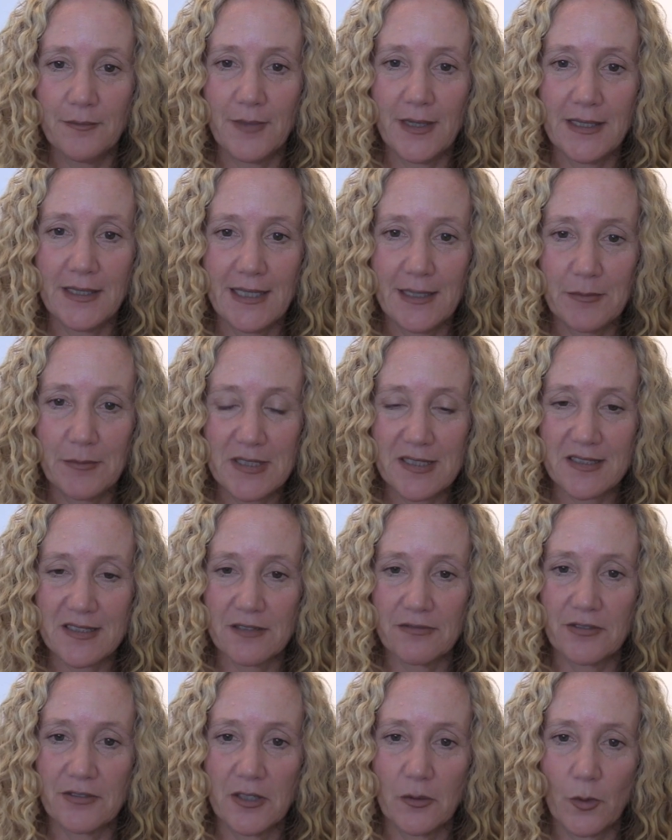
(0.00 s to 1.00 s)
My name is
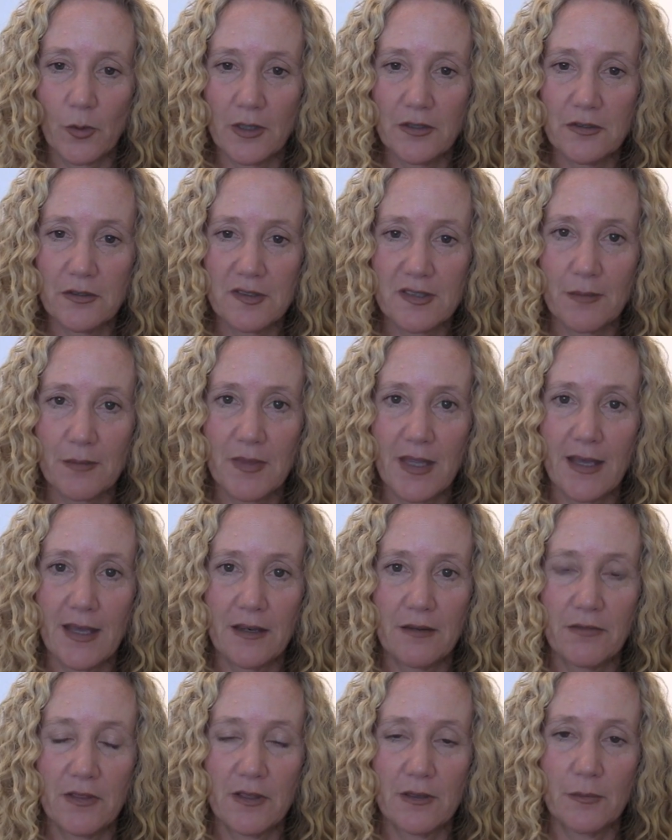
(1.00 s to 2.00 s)
Stephanie Walters. I'm the
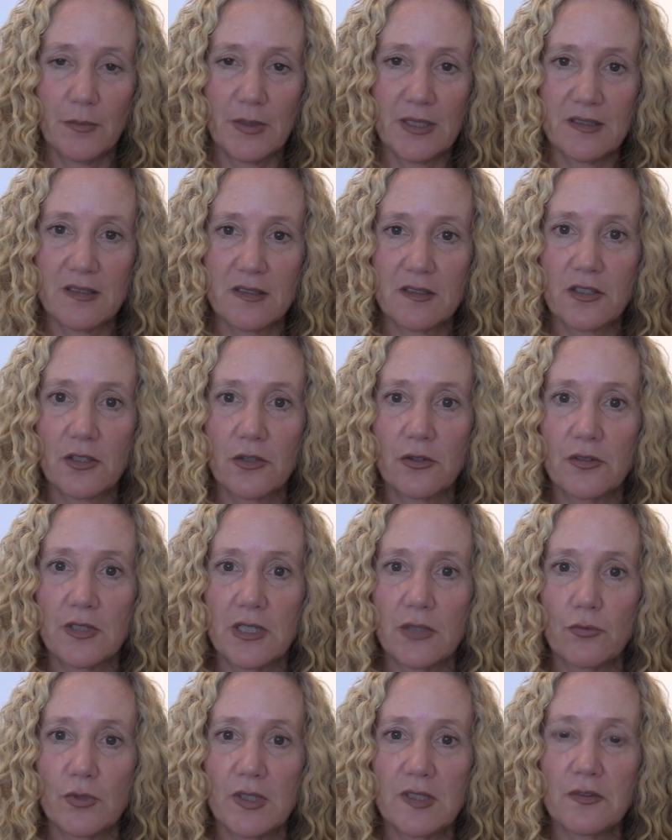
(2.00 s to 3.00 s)
head of the Peace and
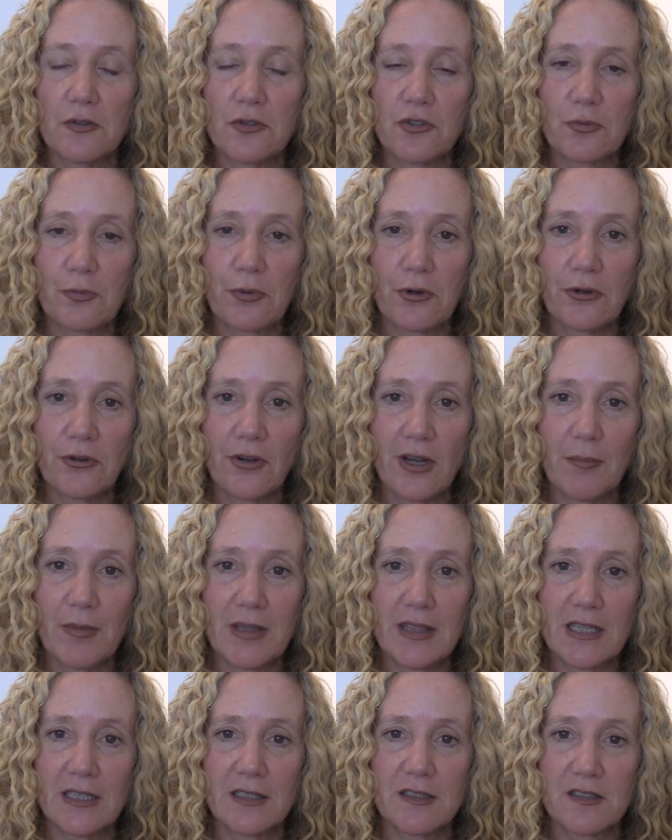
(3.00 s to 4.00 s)
Security Research Program
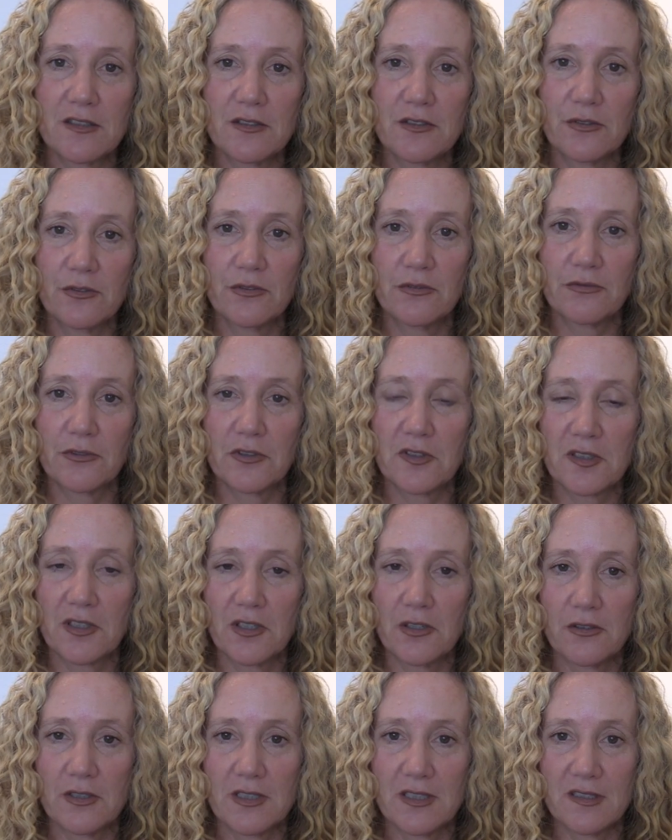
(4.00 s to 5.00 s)
at the Institute for
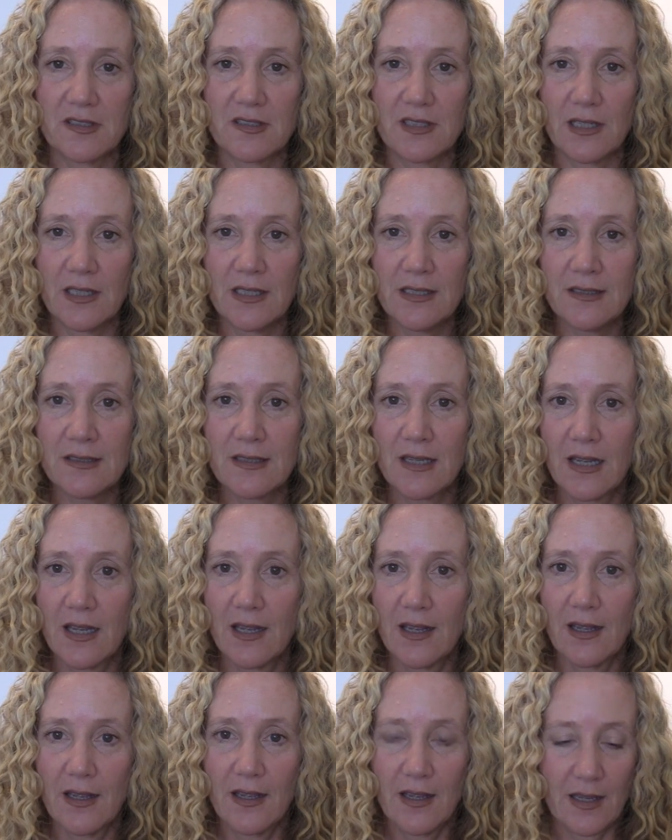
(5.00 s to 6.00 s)
Security Studies.
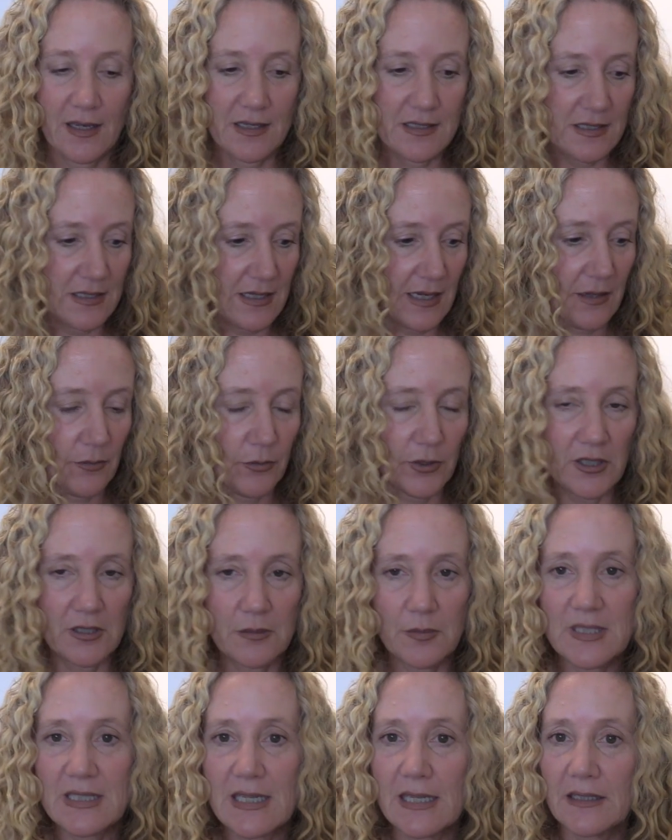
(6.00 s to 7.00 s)
And today we're going
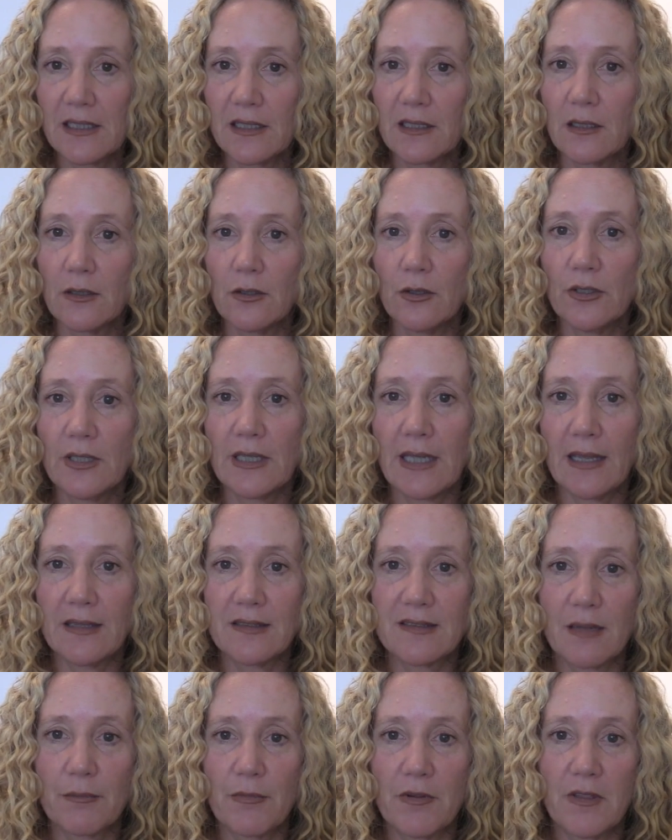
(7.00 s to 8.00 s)
to be taking a look
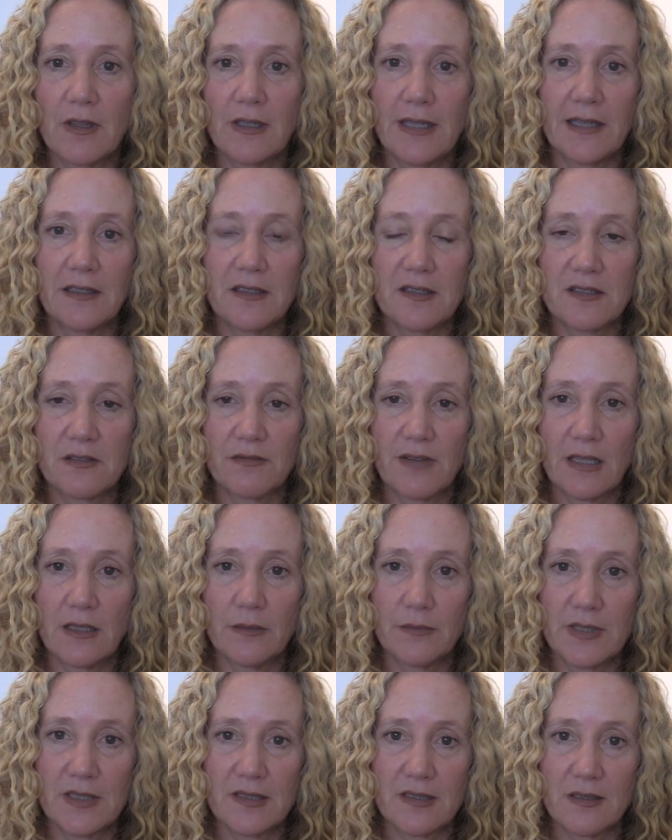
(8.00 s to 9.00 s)
at some of the latest
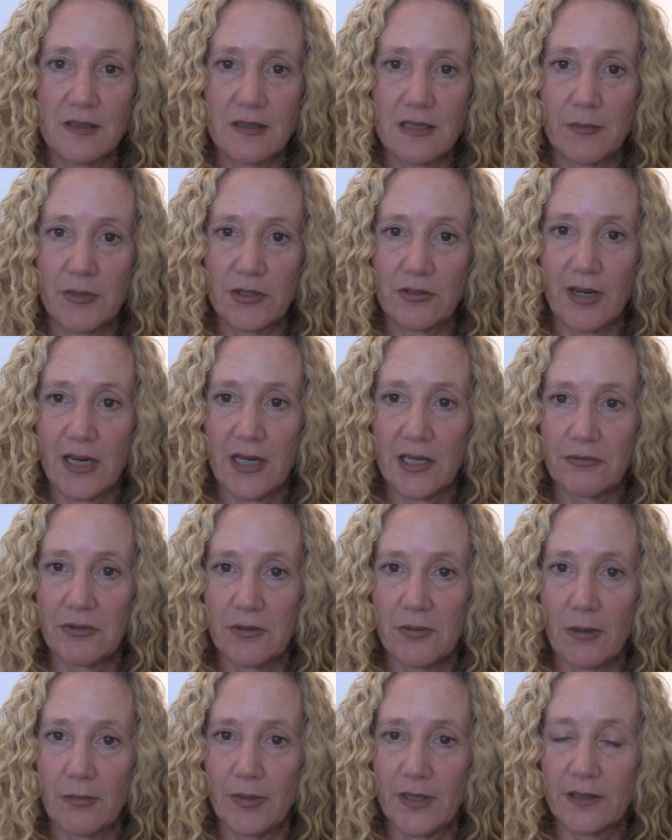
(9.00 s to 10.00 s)
developments in the Democratic
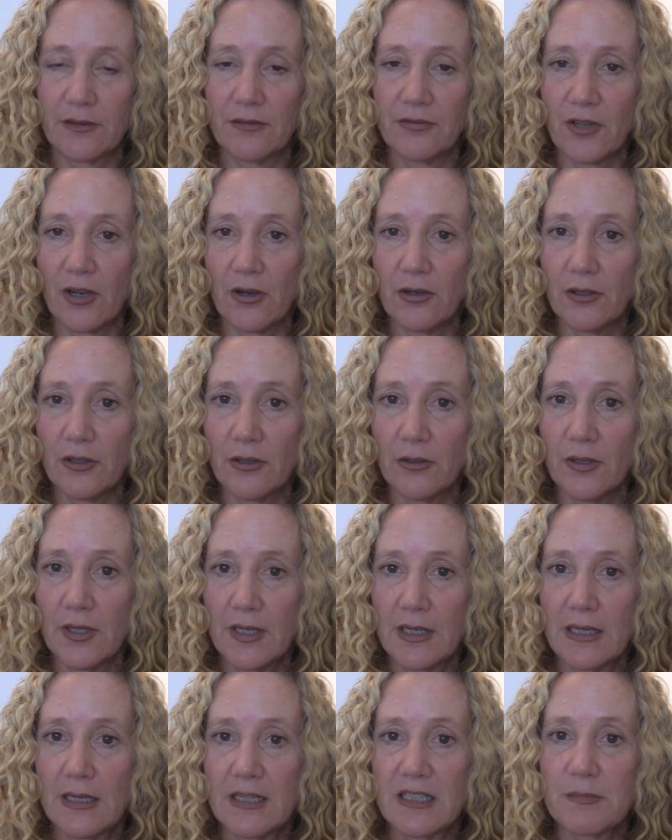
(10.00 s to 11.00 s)
Republic of Congo,
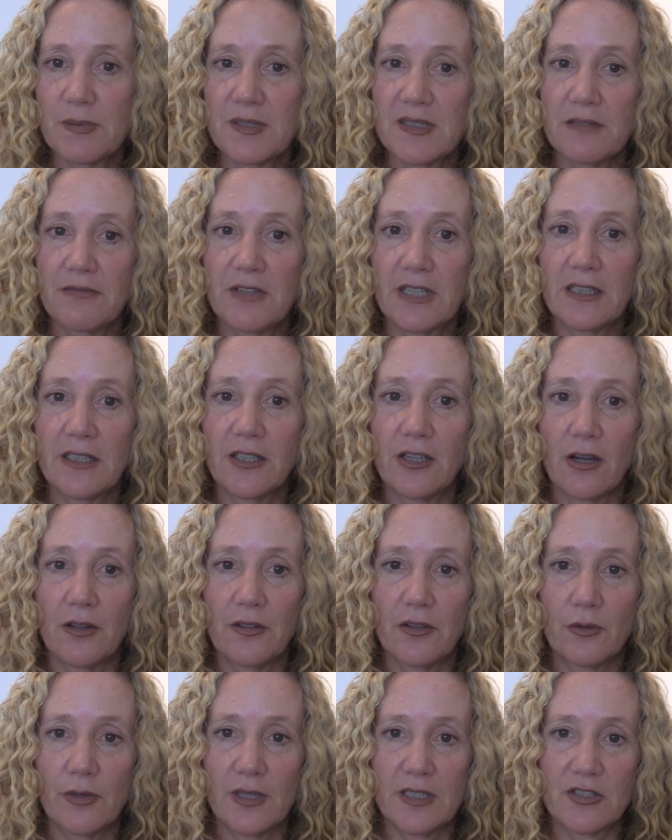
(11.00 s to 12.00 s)
specifically
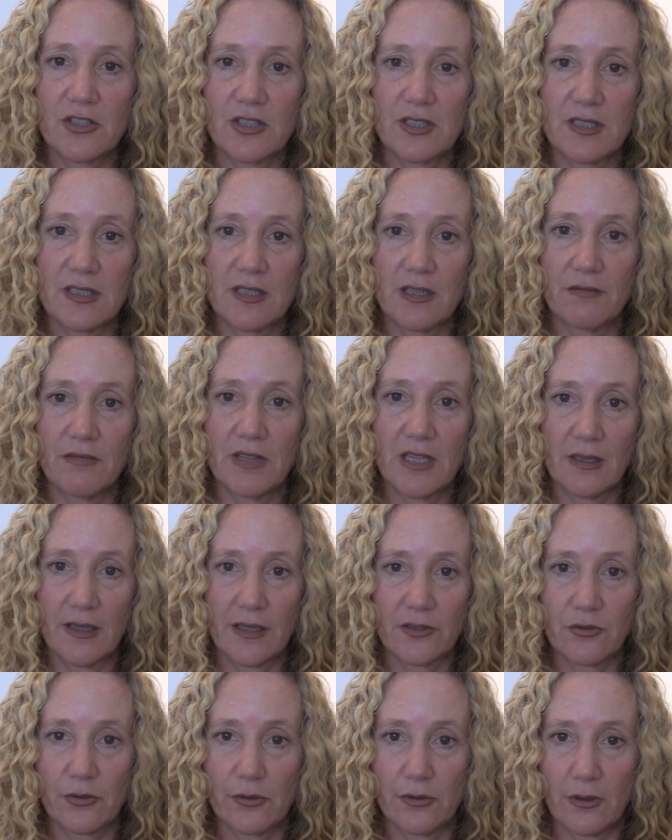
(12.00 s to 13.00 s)
on the questions of the
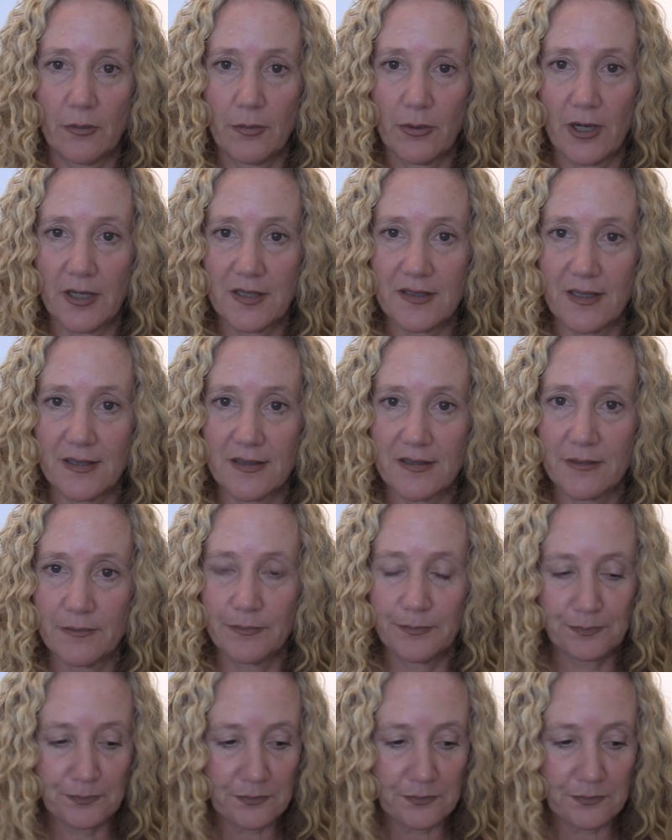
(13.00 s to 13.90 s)
electoral process.